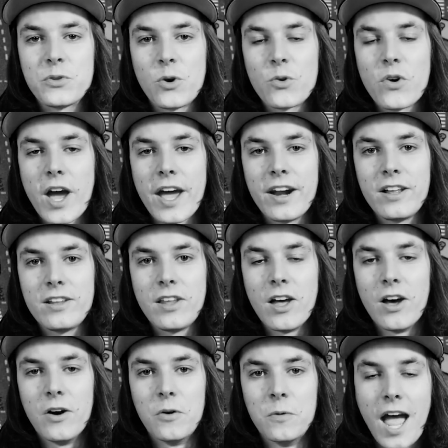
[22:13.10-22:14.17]
Flo Rida
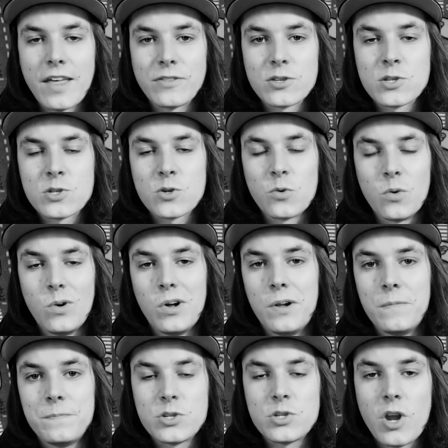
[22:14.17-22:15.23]
Low at the
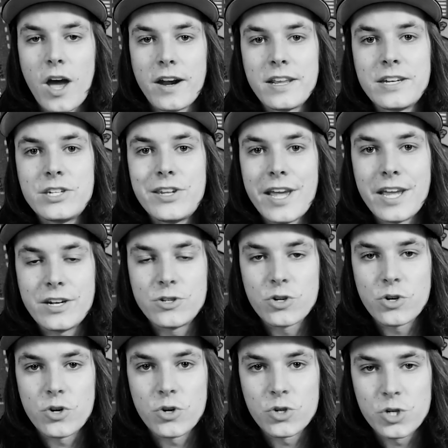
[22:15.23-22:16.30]
school does not
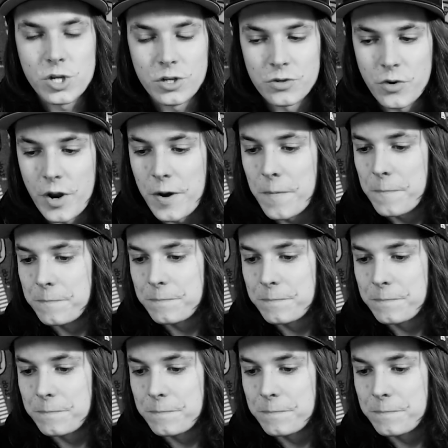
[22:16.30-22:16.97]
endanger your children.